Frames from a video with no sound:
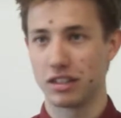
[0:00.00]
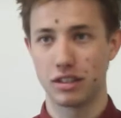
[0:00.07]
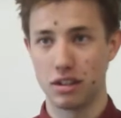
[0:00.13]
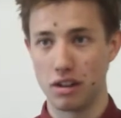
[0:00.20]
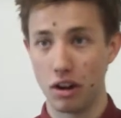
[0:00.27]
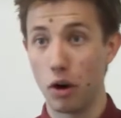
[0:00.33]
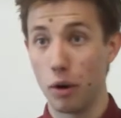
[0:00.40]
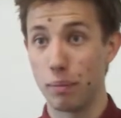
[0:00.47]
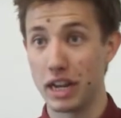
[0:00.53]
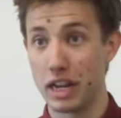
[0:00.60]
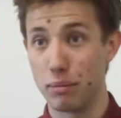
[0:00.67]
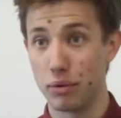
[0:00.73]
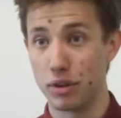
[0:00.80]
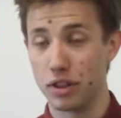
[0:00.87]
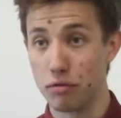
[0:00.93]
than a lot of
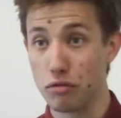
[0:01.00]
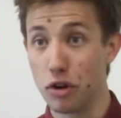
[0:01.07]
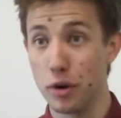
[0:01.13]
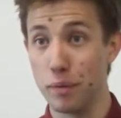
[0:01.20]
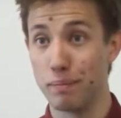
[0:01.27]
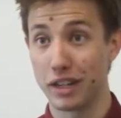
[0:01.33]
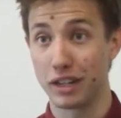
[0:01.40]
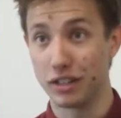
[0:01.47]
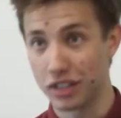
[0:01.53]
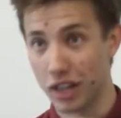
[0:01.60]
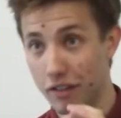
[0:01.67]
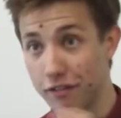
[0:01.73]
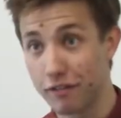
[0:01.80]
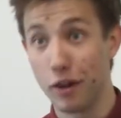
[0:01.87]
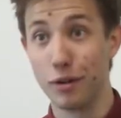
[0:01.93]
people in the room because I
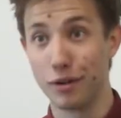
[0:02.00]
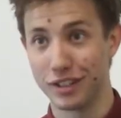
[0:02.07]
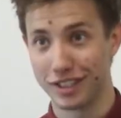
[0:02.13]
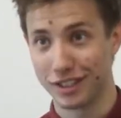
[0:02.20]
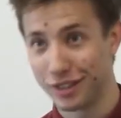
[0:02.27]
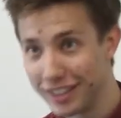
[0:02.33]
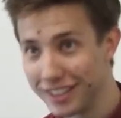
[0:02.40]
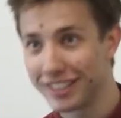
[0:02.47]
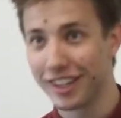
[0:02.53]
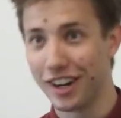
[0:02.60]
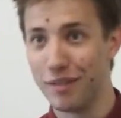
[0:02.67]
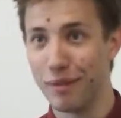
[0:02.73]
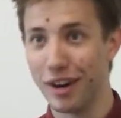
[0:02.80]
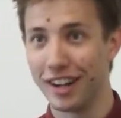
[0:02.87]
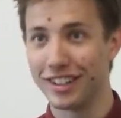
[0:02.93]
focused on it so
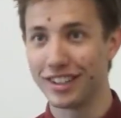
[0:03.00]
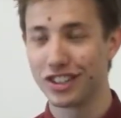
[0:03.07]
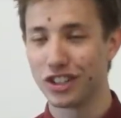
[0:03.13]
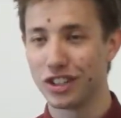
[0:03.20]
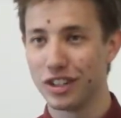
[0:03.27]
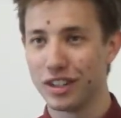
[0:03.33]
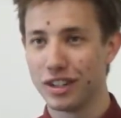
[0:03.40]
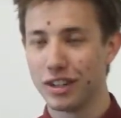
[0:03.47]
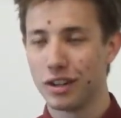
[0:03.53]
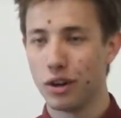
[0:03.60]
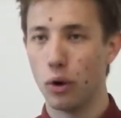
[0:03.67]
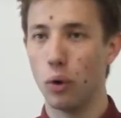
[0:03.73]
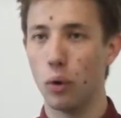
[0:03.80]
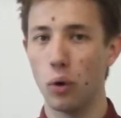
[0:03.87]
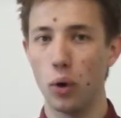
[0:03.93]
much.
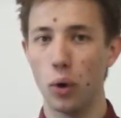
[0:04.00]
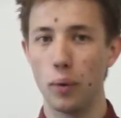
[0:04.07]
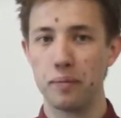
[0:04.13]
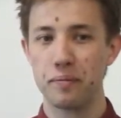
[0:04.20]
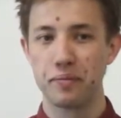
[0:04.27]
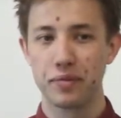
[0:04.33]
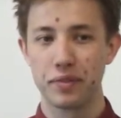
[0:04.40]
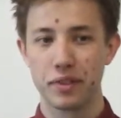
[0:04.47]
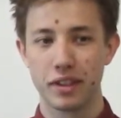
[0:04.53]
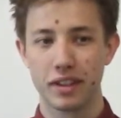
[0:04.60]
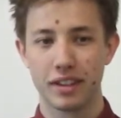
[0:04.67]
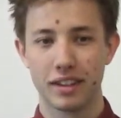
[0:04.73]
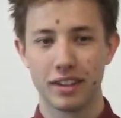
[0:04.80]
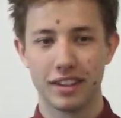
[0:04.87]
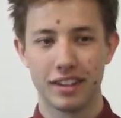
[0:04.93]
Or,
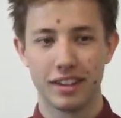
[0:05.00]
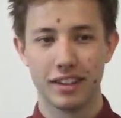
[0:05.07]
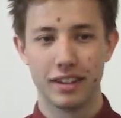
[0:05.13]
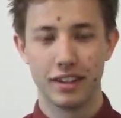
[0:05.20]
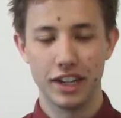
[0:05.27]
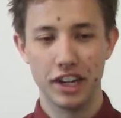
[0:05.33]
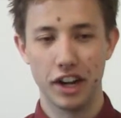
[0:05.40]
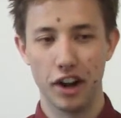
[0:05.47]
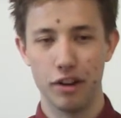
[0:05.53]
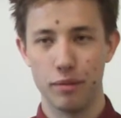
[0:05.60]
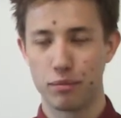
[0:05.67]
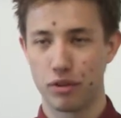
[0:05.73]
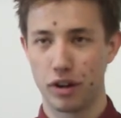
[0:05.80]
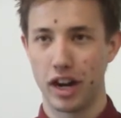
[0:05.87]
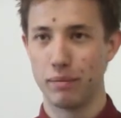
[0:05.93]
you know,
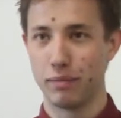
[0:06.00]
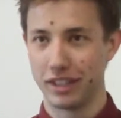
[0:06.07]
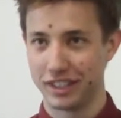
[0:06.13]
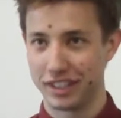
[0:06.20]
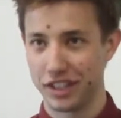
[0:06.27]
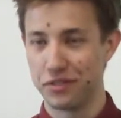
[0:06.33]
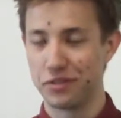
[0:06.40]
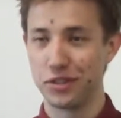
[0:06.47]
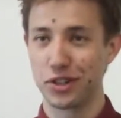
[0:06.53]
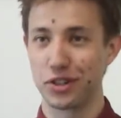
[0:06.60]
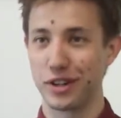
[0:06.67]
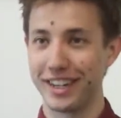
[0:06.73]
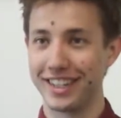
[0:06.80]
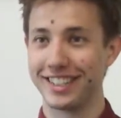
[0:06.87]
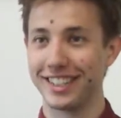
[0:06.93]
pride myself on
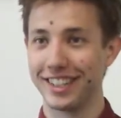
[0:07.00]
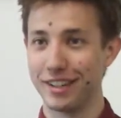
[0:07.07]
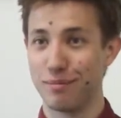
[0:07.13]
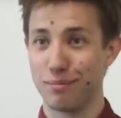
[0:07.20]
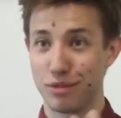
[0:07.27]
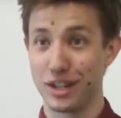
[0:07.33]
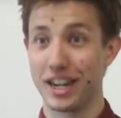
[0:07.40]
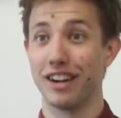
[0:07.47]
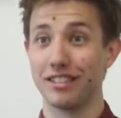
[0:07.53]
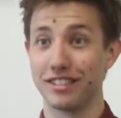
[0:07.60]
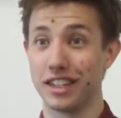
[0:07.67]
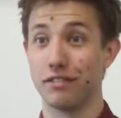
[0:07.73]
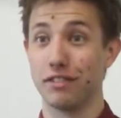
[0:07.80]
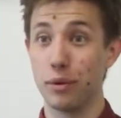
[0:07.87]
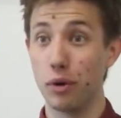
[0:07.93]
trying to pronounce
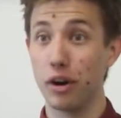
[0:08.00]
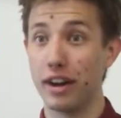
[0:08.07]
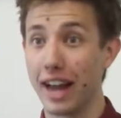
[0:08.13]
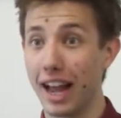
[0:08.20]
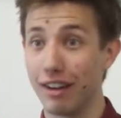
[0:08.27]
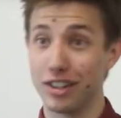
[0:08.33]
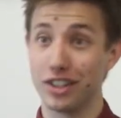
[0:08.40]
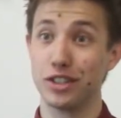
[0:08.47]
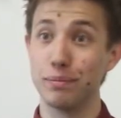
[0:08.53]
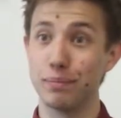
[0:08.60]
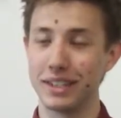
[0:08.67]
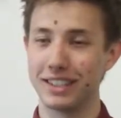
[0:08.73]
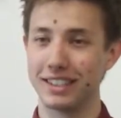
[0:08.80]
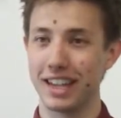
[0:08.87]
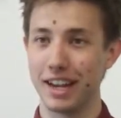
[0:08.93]
every word how it should
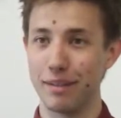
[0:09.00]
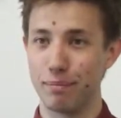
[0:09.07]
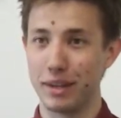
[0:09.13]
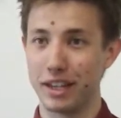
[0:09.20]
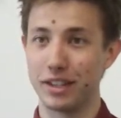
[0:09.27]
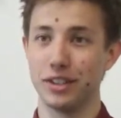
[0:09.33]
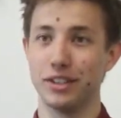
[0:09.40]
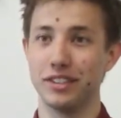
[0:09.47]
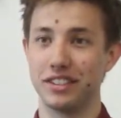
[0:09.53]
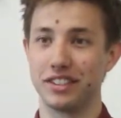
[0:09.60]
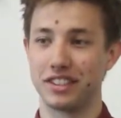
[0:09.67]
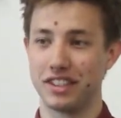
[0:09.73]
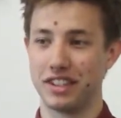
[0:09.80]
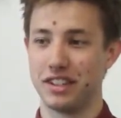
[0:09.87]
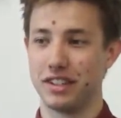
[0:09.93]
be said because